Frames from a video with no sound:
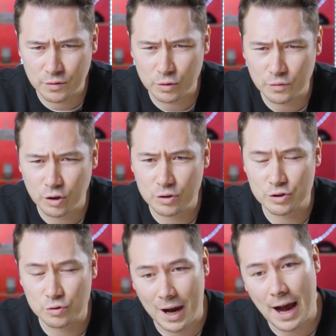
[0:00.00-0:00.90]
of those
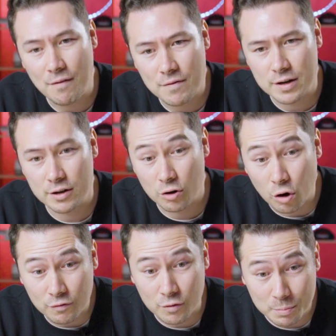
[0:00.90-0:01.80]
who haven't and are
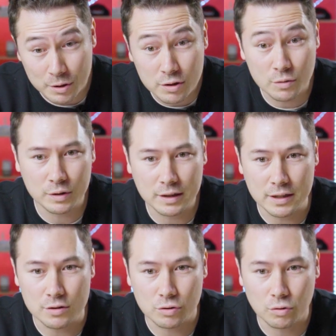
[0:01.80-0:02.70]
not familiar with
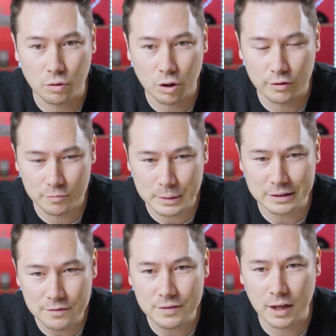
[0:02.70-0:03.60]
eToro, they've
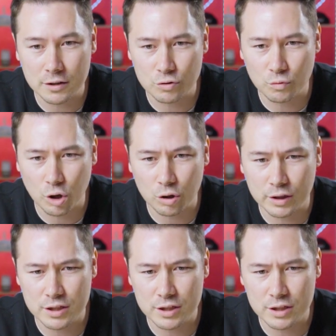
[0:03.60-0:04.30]
been living under a rock.